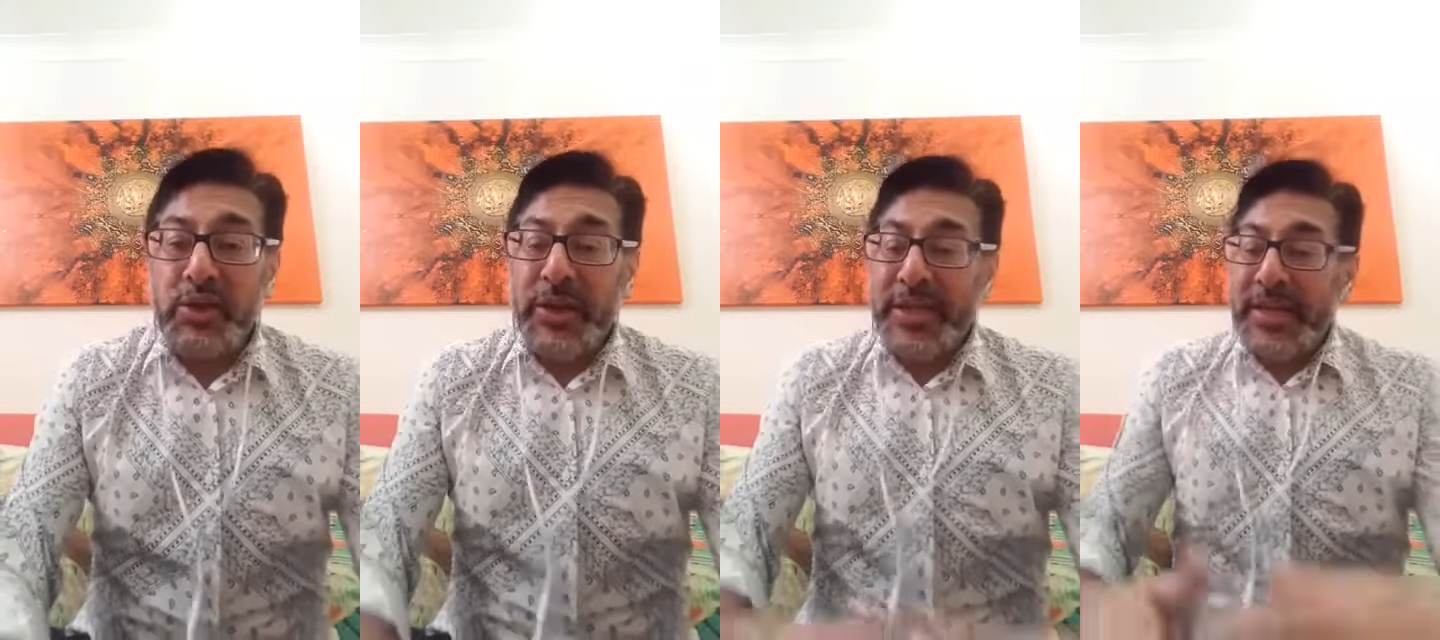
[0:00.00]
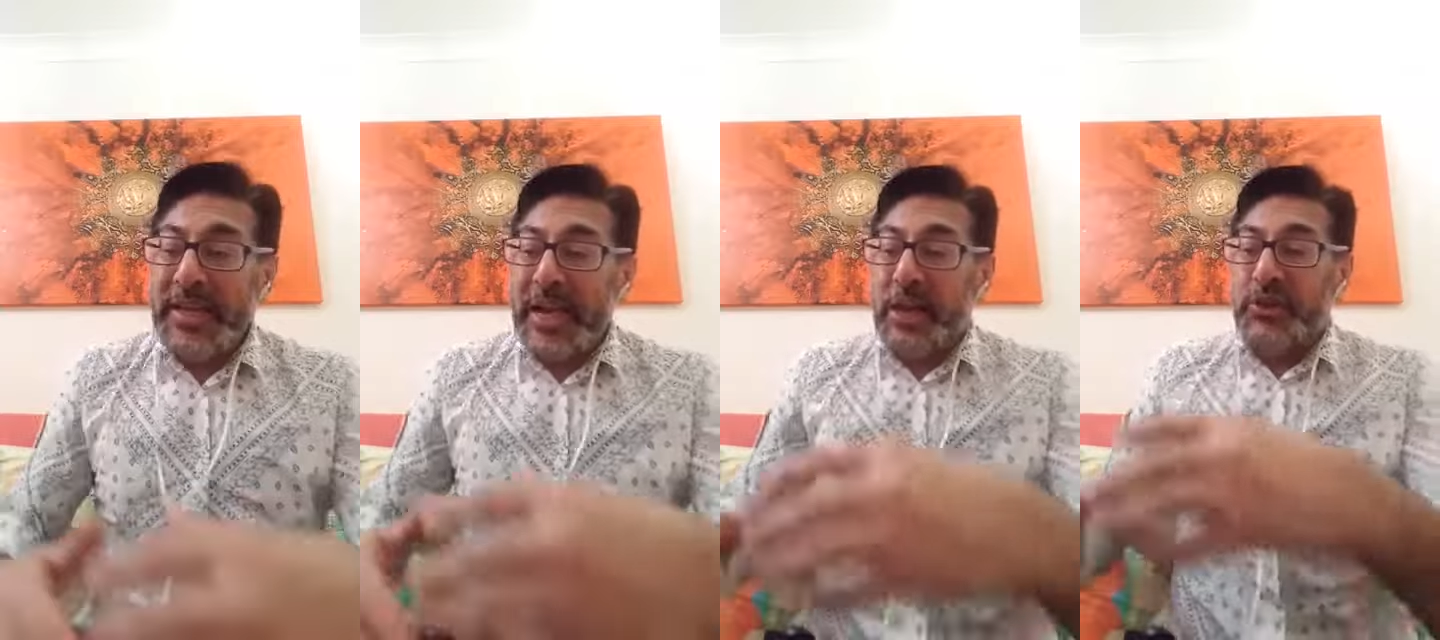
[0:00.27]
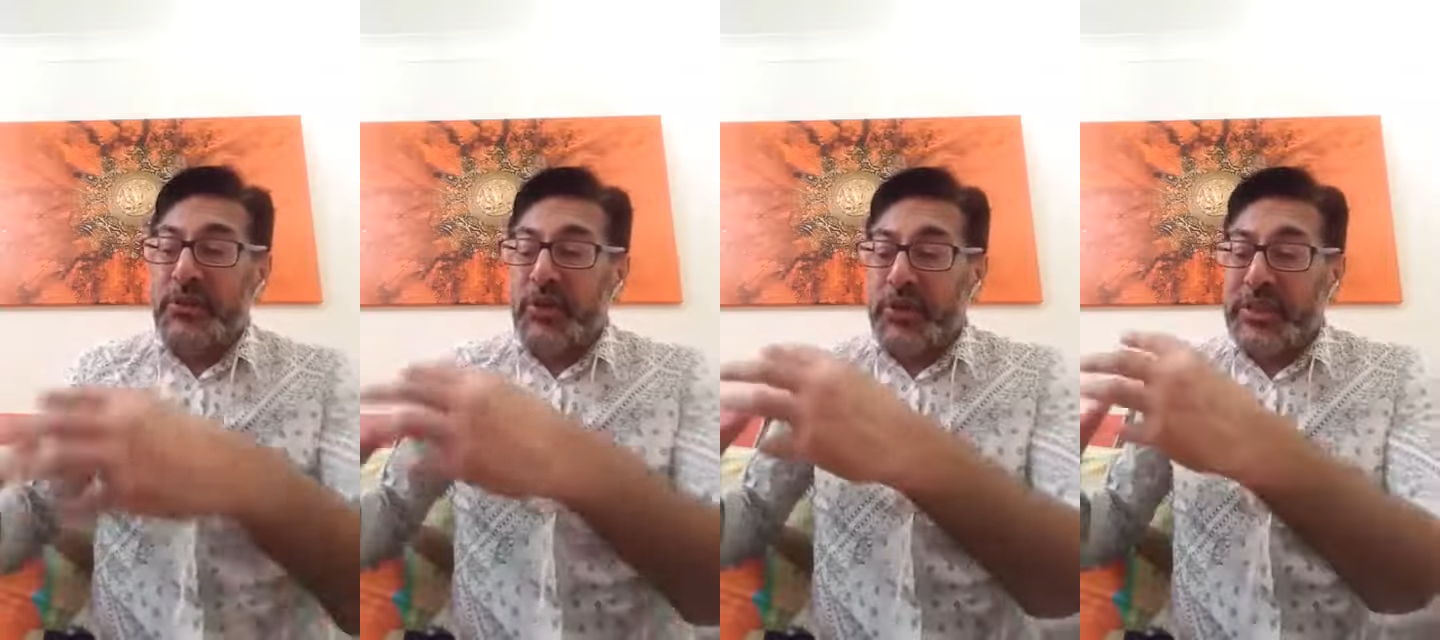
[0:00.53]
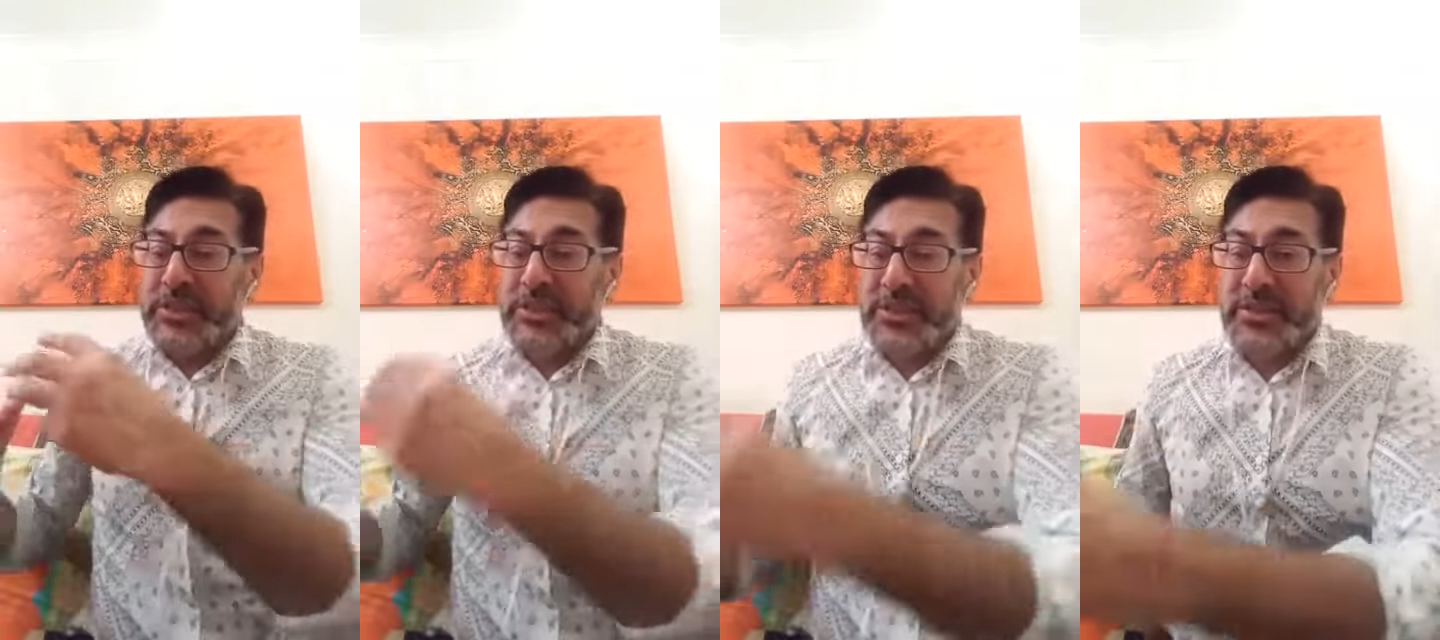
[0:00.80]
You're getting out of your
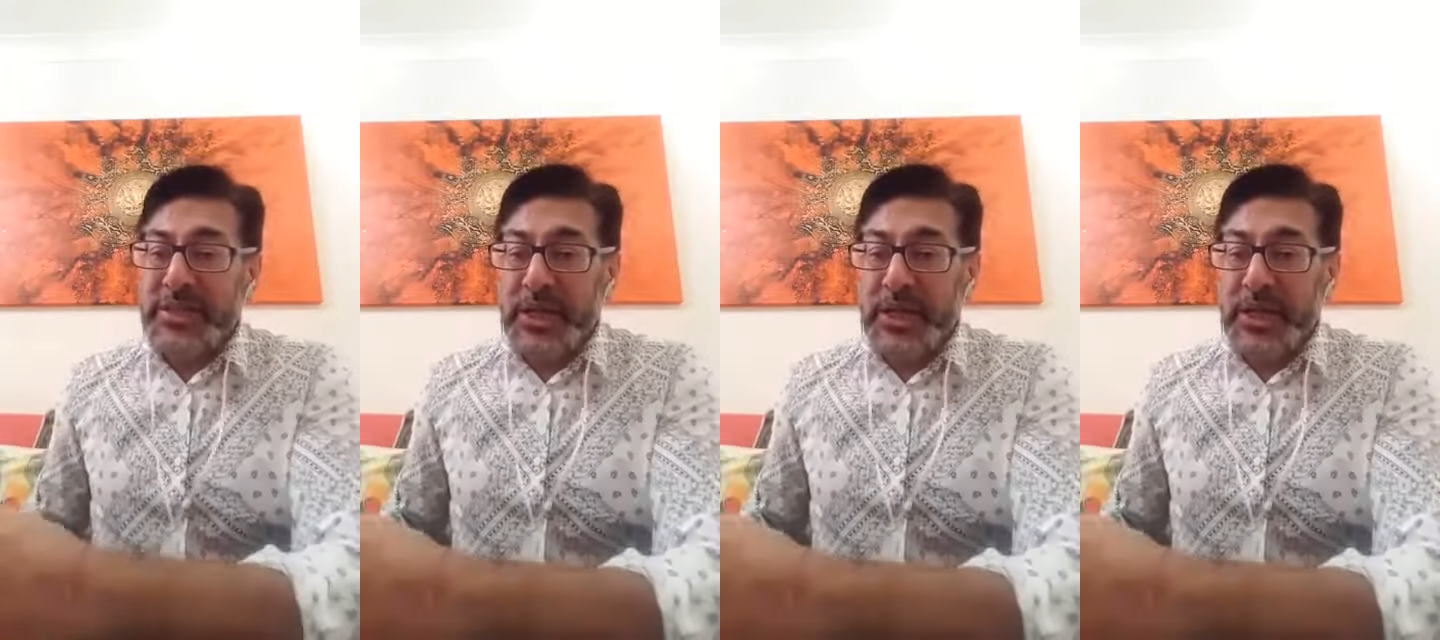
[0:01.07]
of